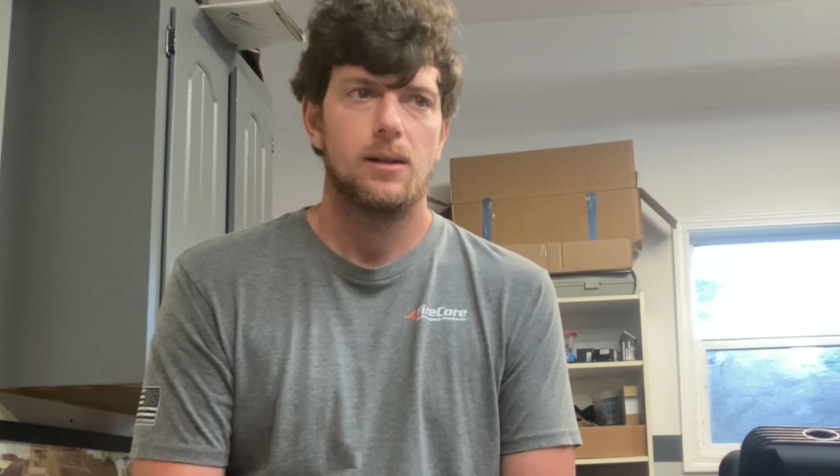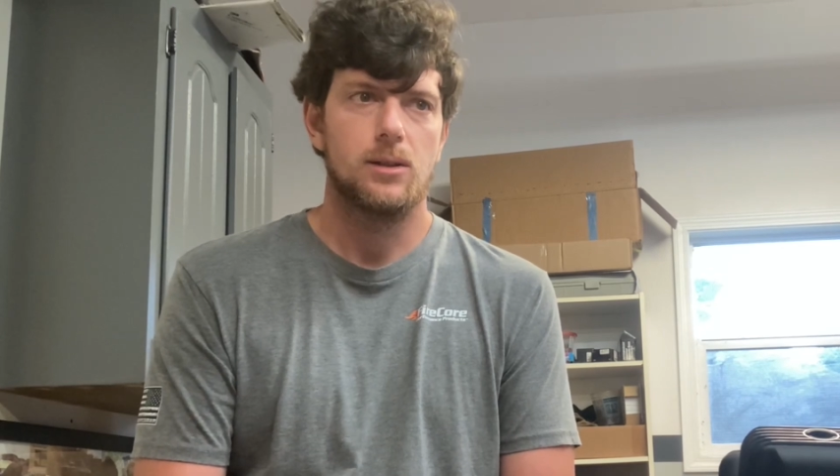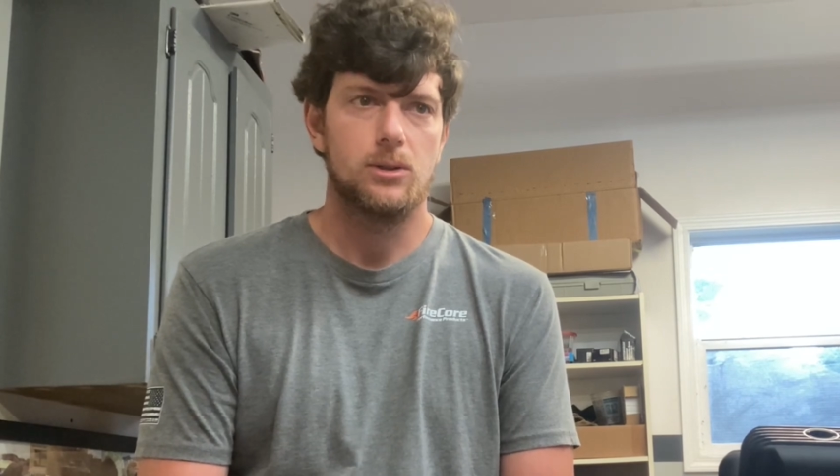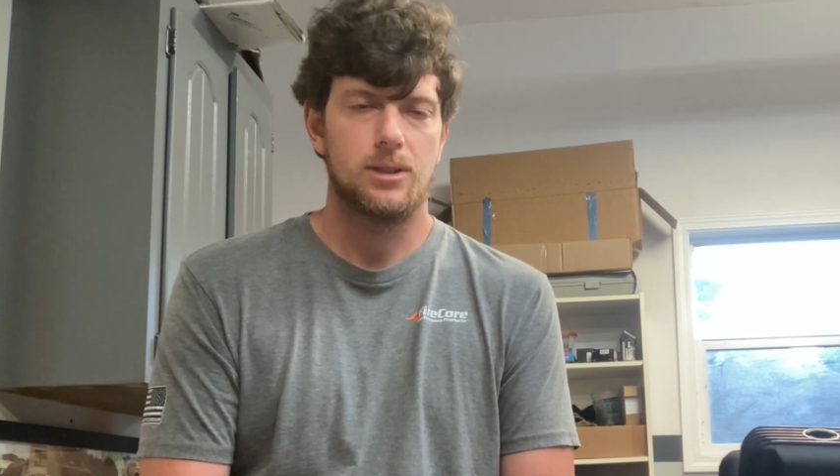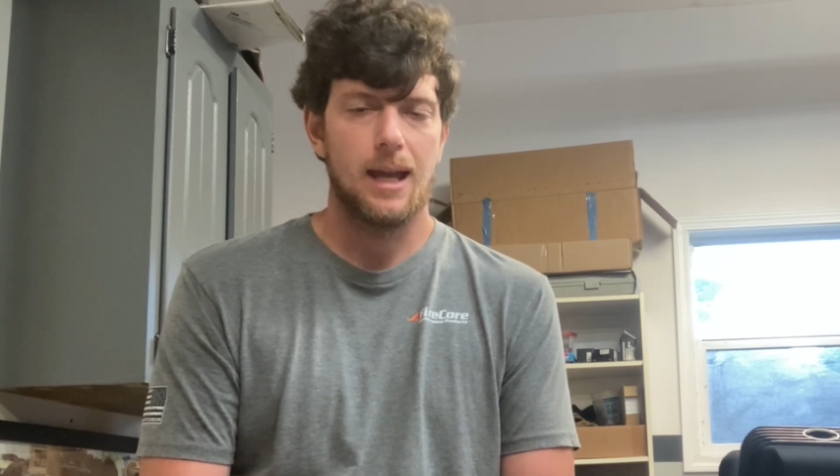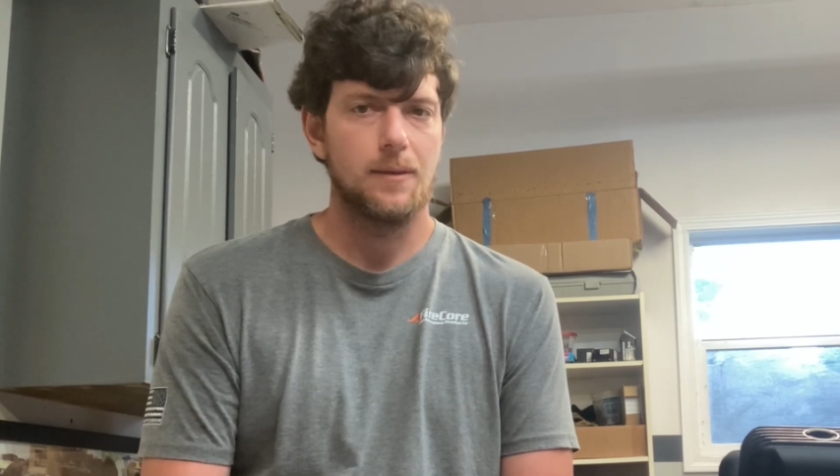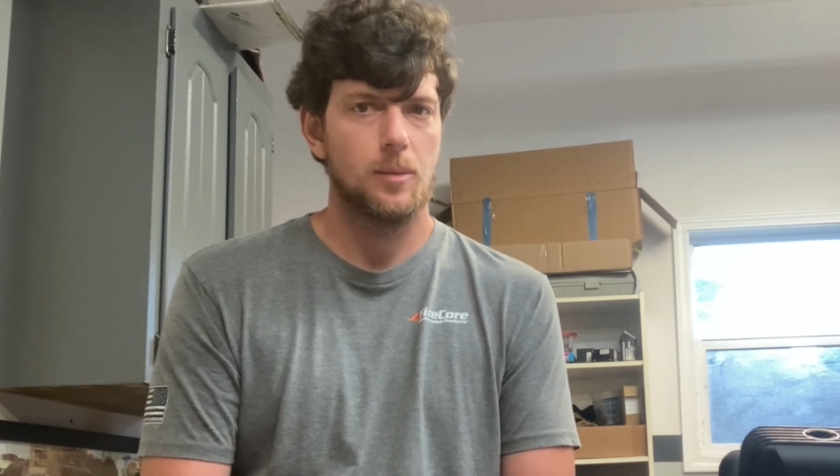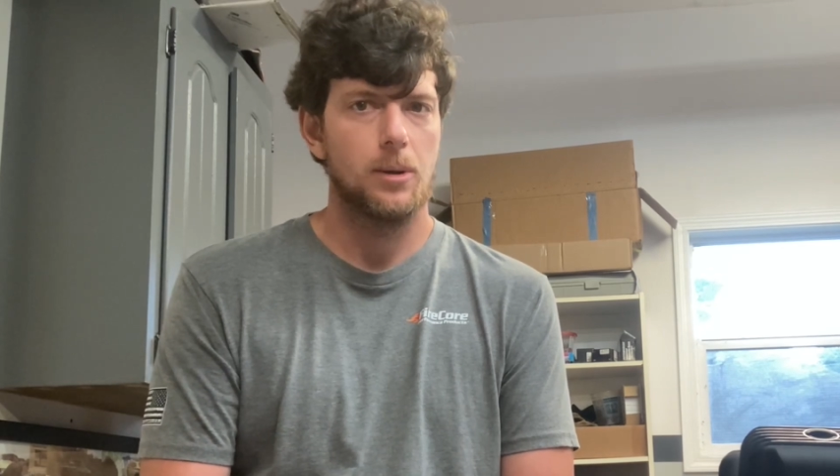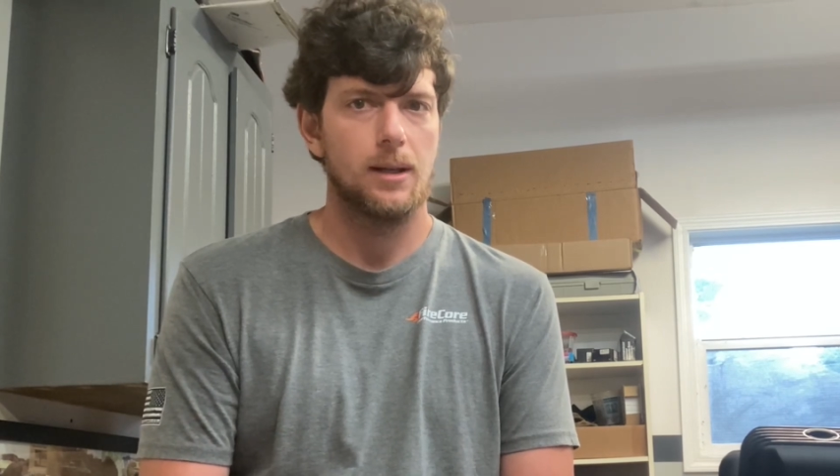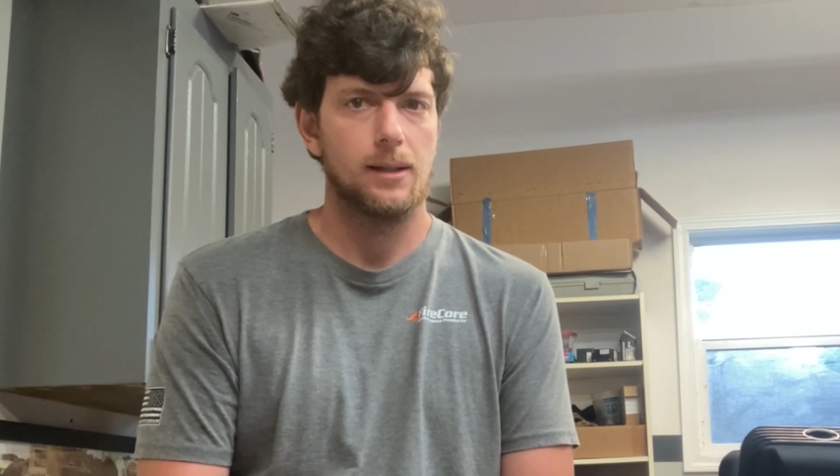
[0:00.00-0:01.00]
You just have to
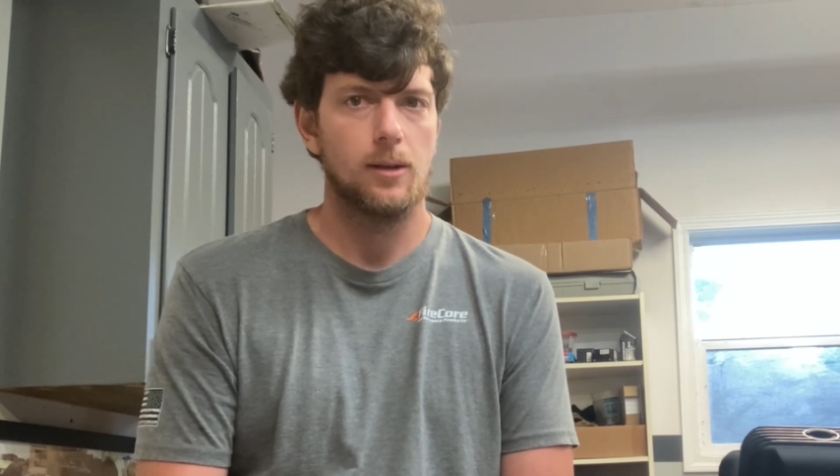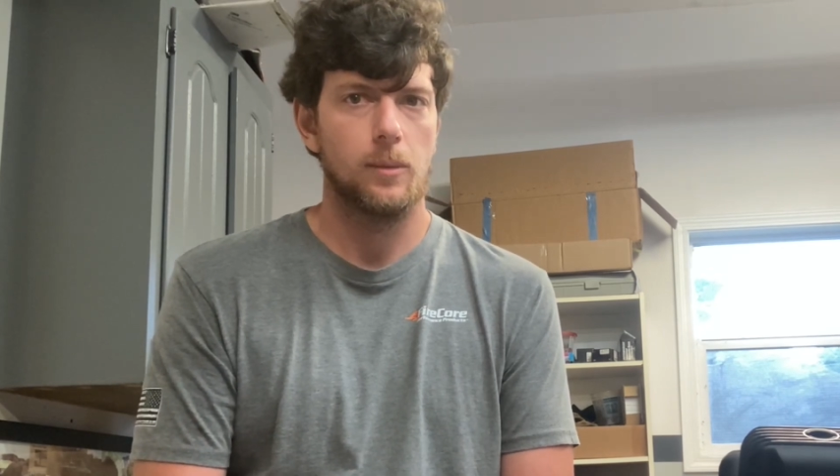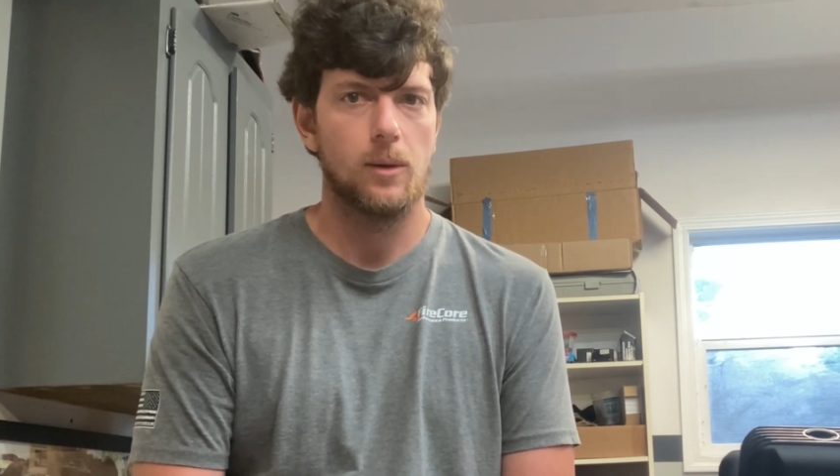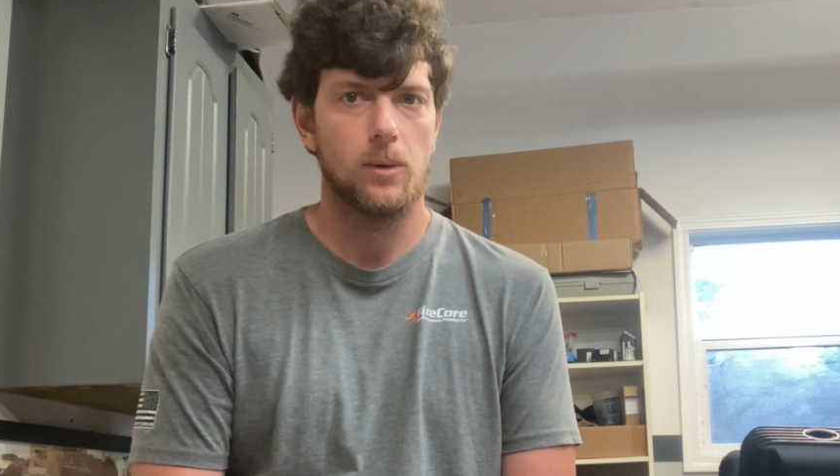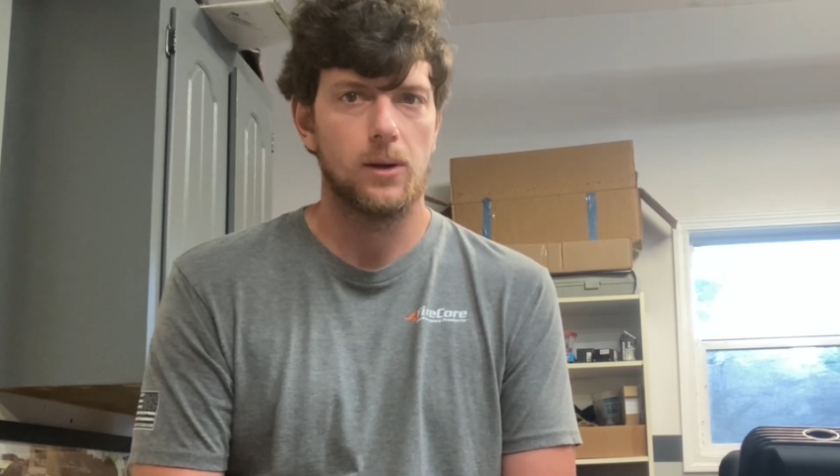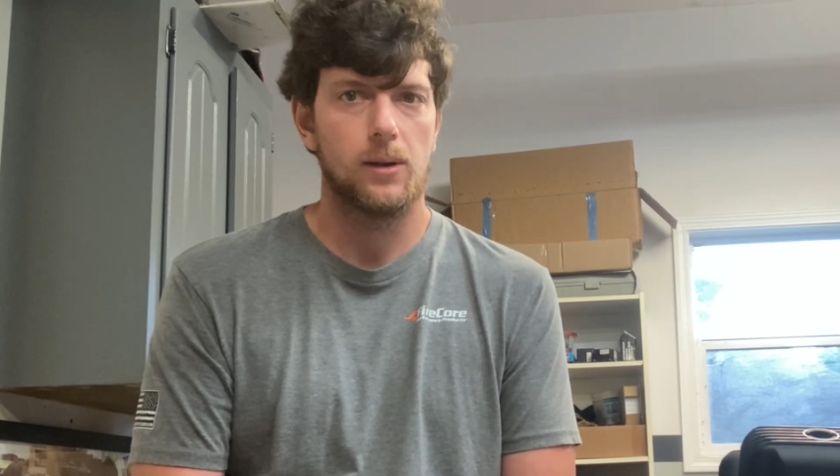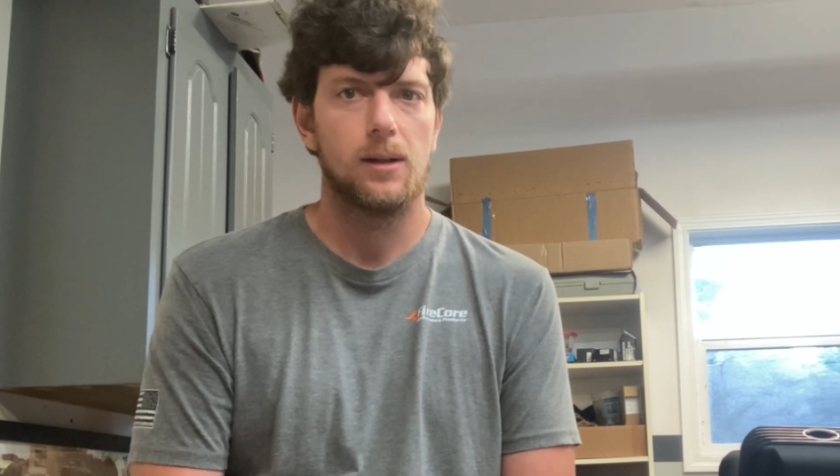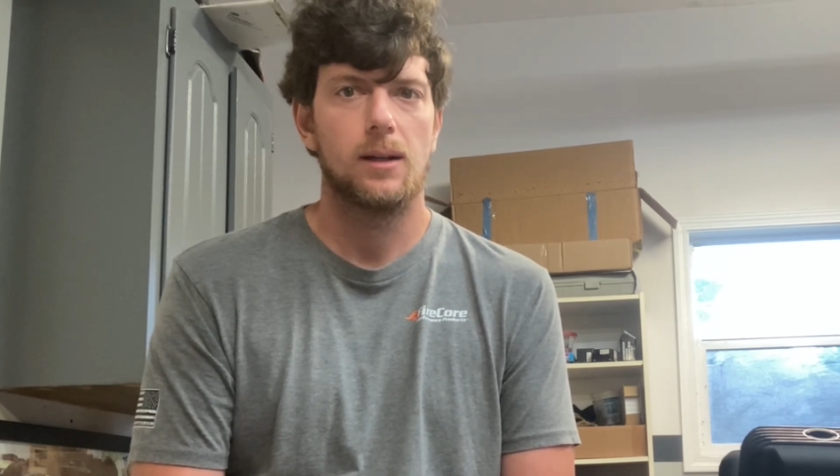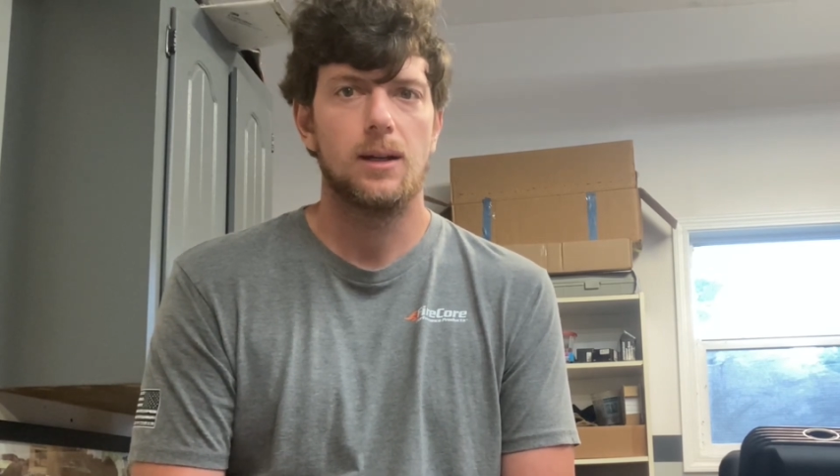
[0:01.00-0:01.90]
put in a little bit of work,